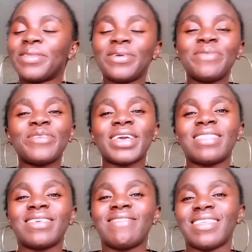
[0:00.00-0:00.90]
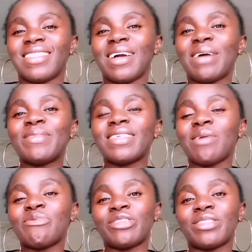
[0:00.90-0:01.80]
don't forget to give a thumbs
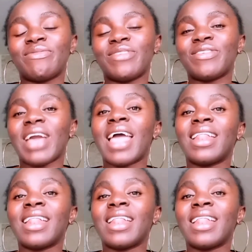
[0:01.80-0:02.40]
up for this video